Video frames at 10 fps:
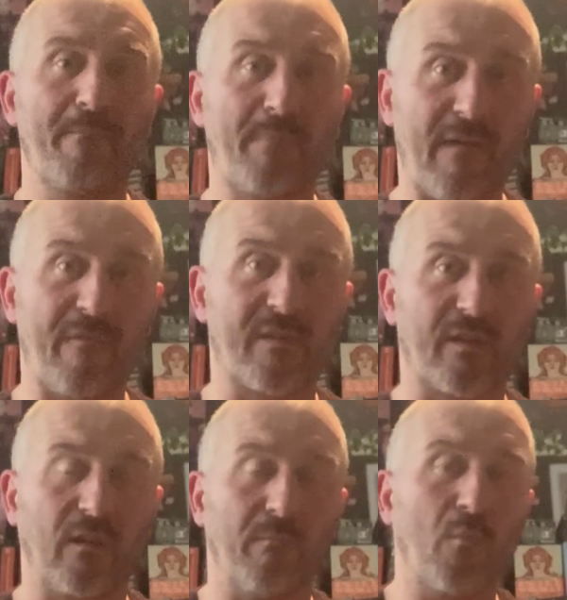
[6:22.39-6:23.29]

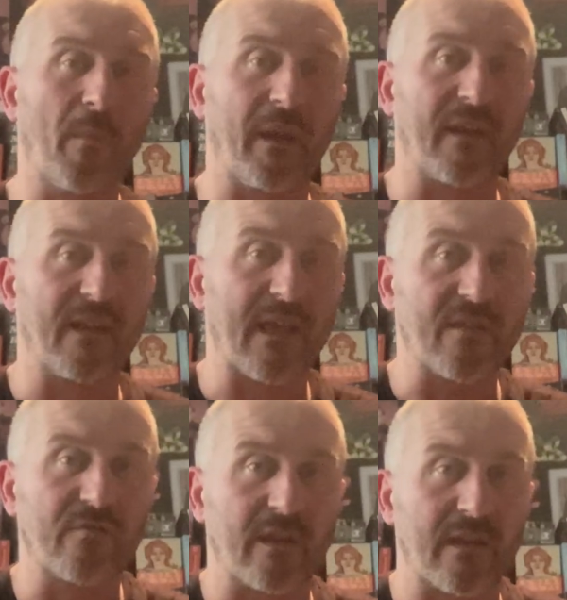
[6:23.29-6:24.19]
pivotal moment in
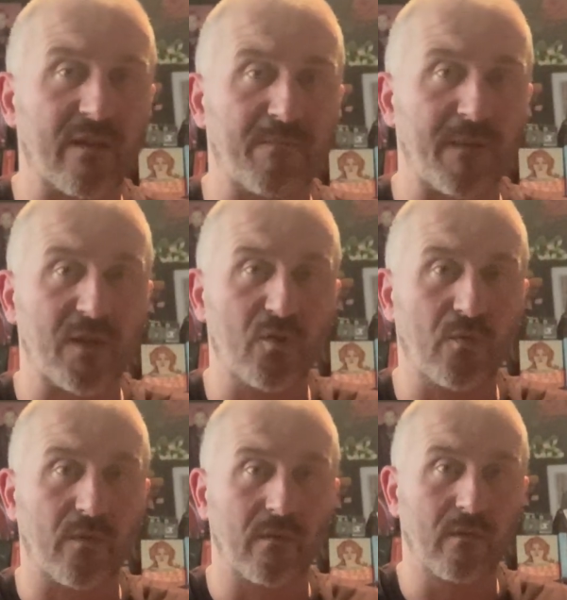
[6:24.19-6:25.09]
history that is being
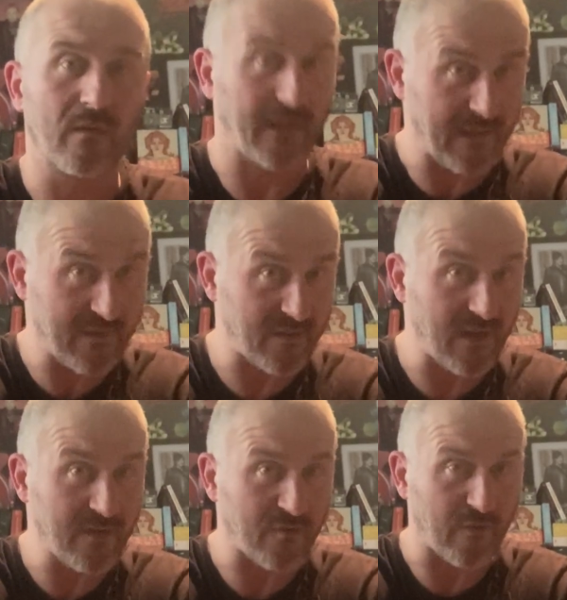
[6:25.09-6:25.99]
shown. Like,
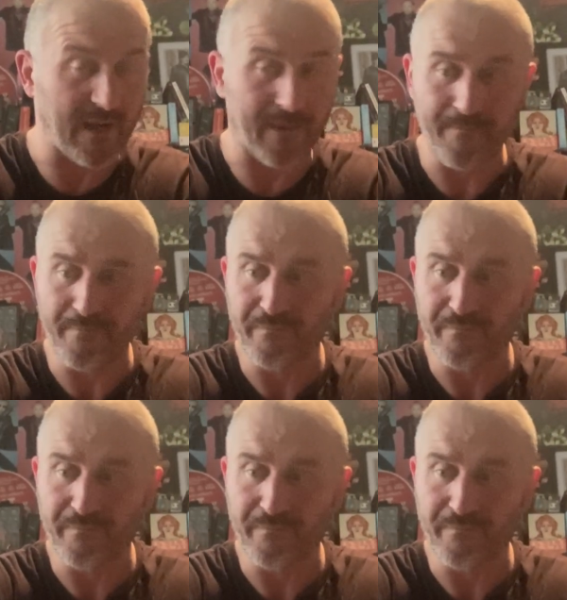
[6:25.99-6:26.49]
it's great,